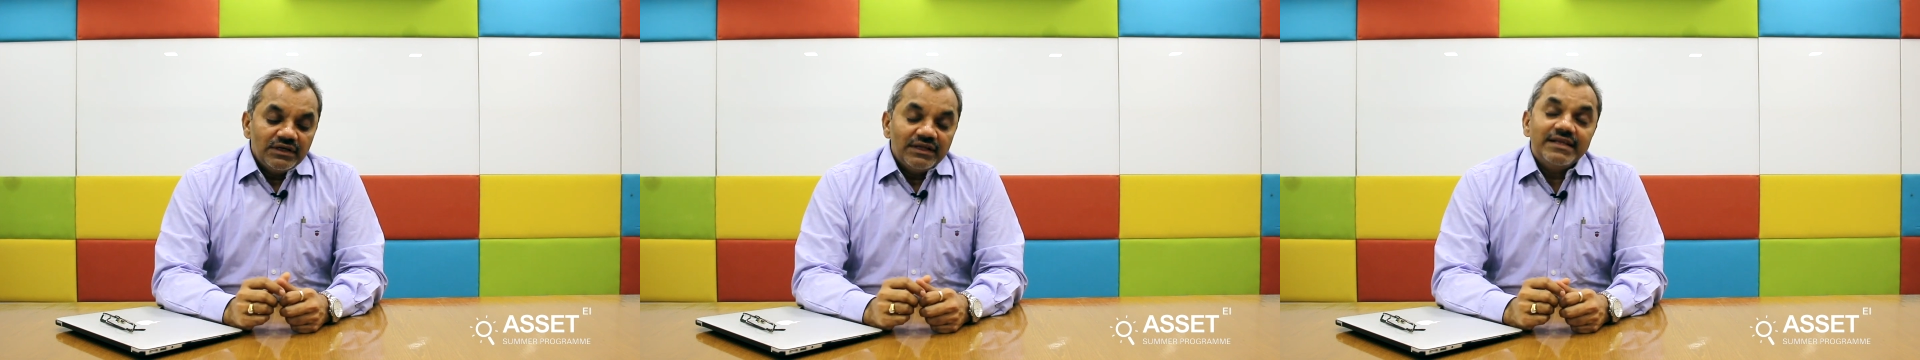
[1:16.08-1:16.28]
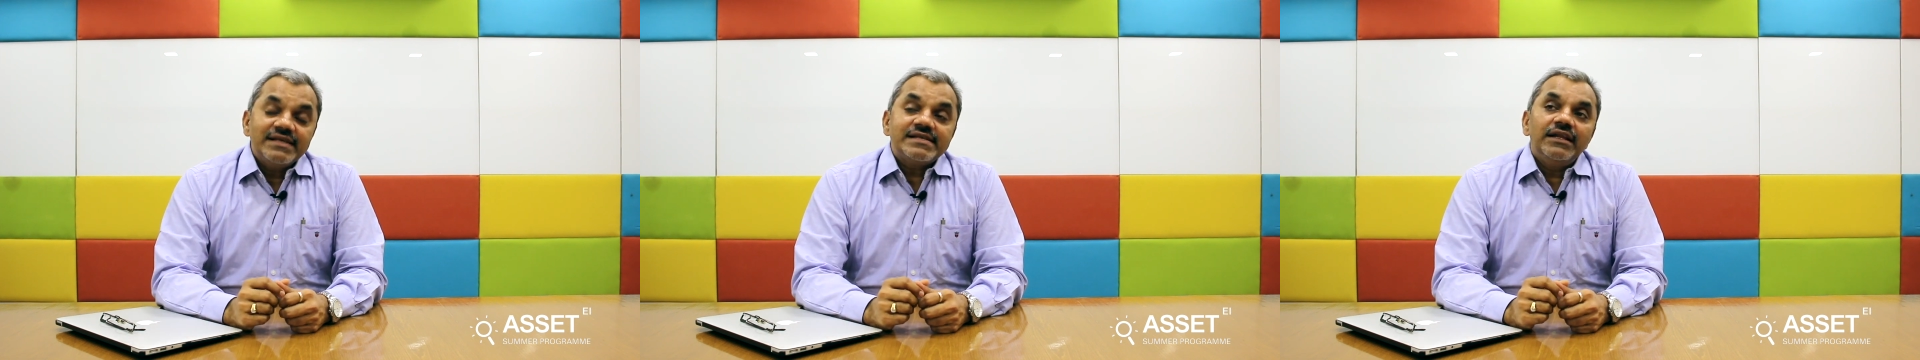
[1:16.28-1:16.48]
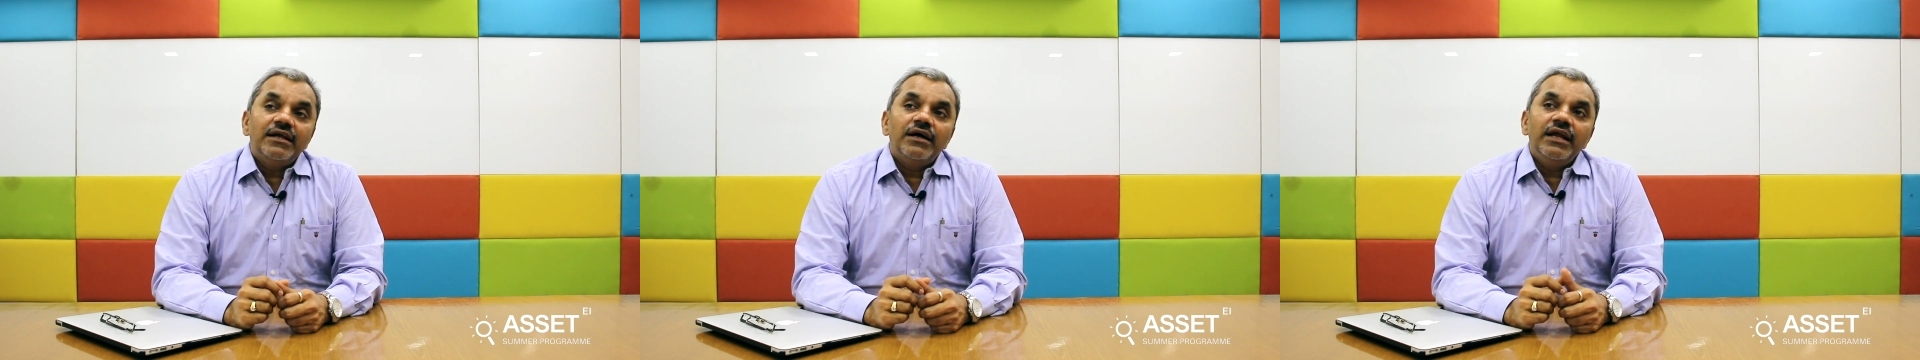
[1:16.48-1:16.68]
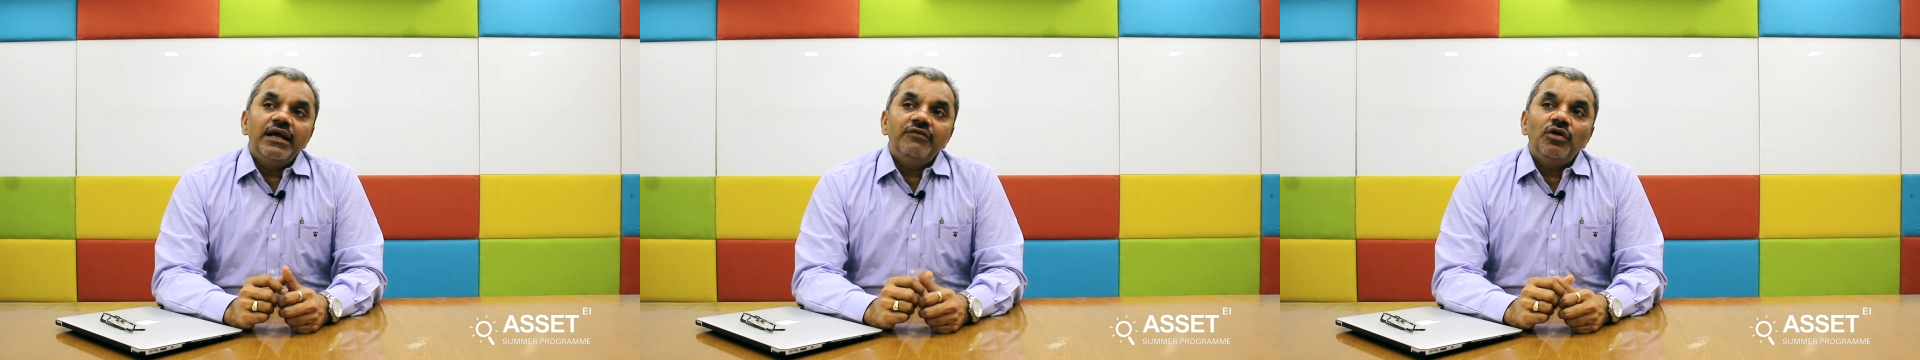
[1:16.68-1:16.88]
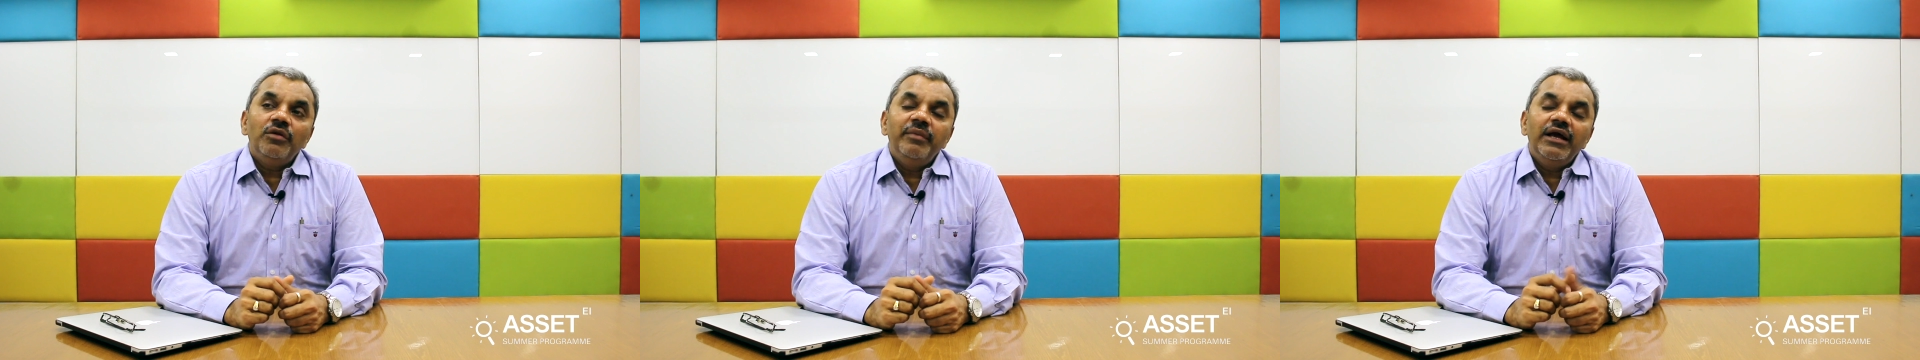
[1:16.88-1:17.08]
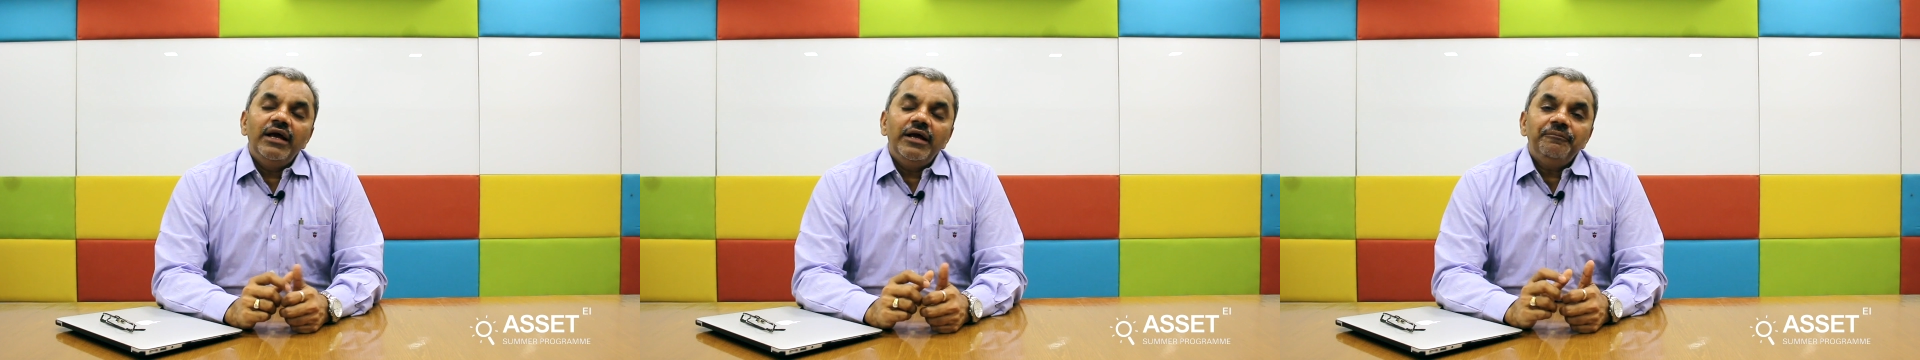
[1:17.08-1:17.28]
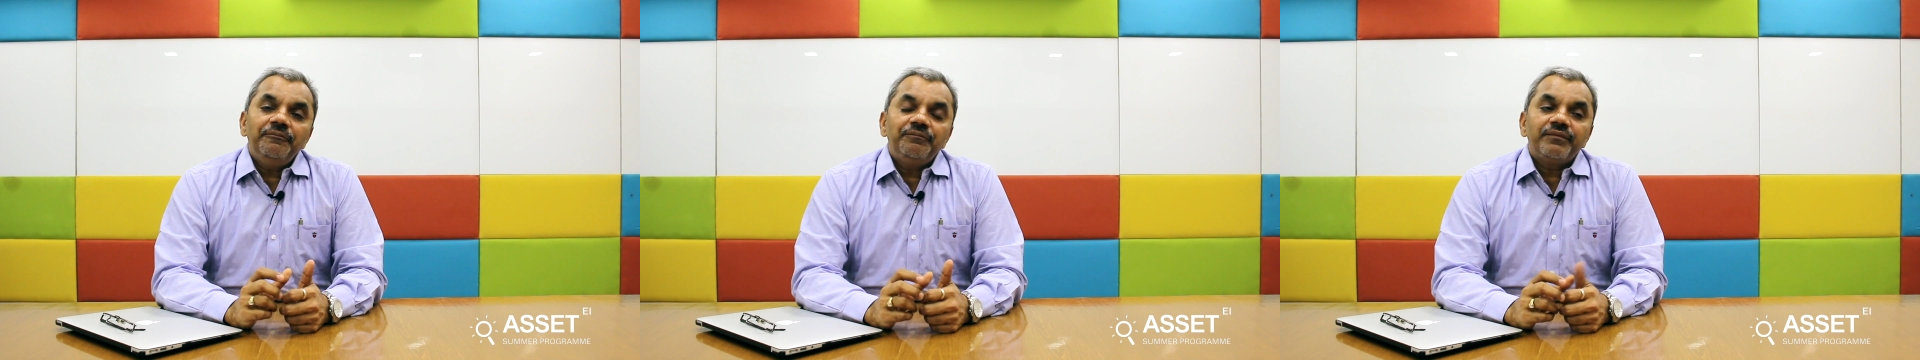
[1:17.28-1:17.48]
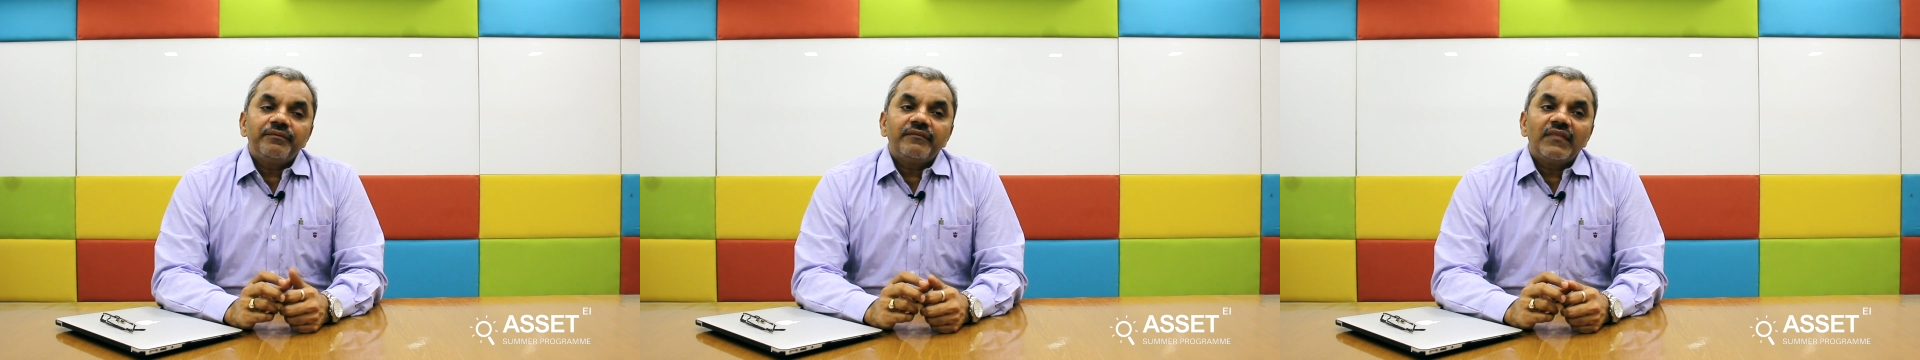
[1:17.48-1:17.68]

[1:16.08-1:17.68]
This learning will be